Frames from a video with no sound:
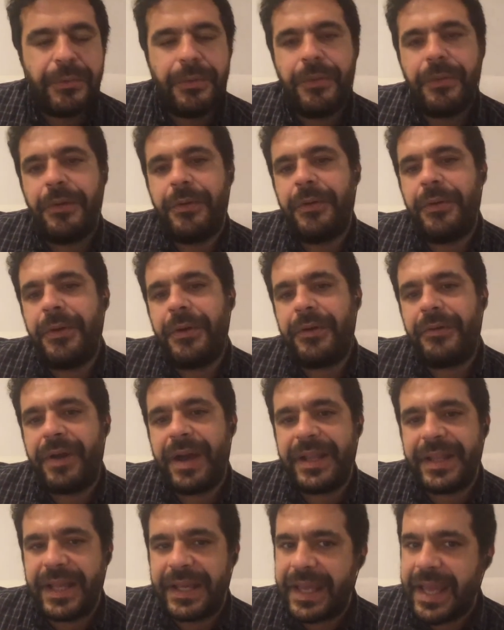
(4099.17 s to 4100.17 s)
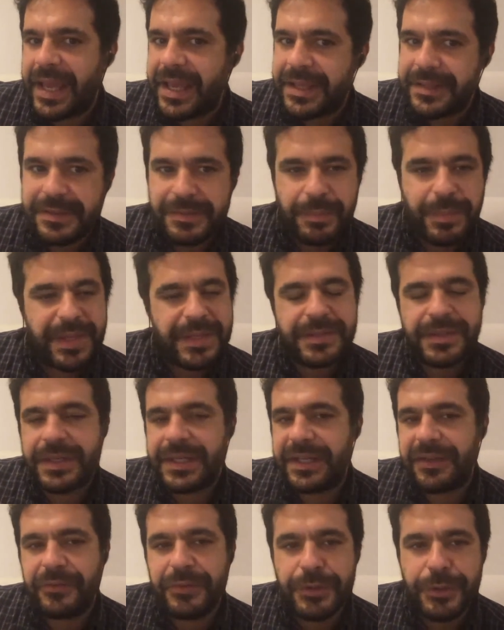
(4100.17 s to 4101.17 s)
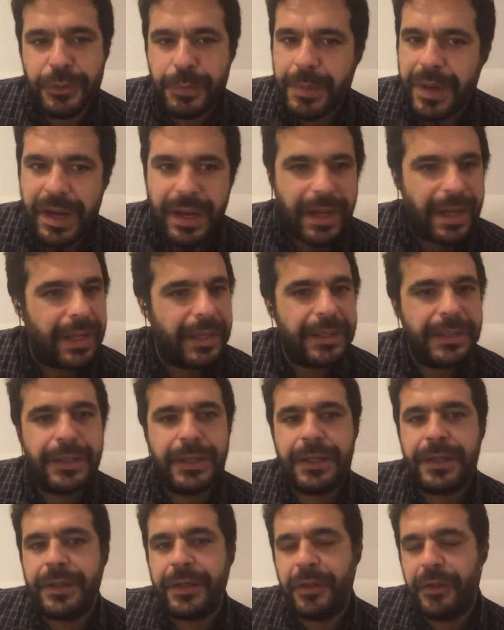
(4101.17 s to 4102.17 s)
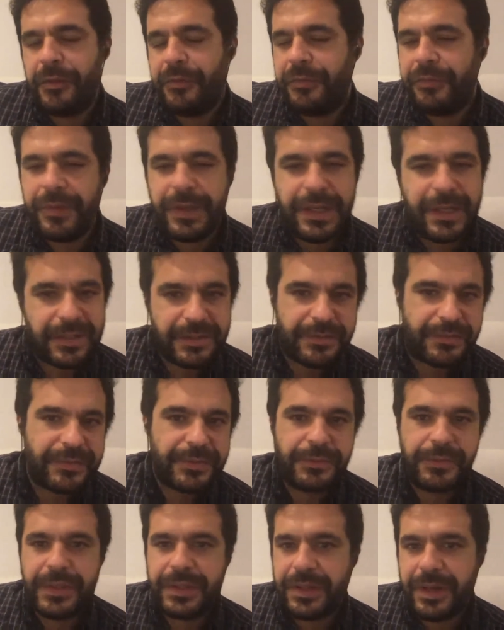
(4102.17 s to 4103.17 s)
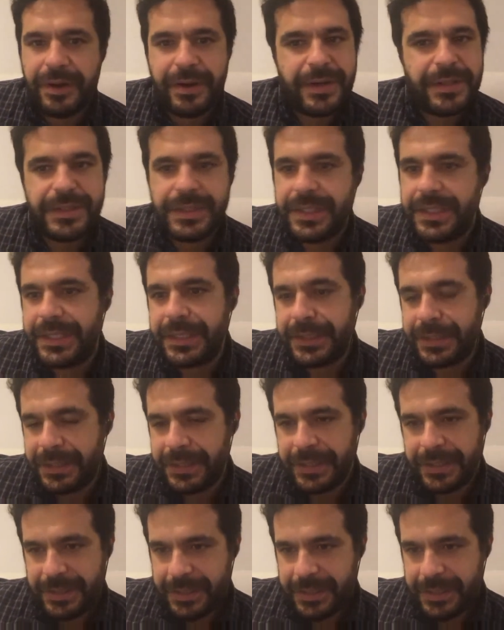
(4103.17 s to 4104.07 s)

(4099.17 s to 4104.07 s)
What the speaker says: or right against basic kind of human feelings of solidarity.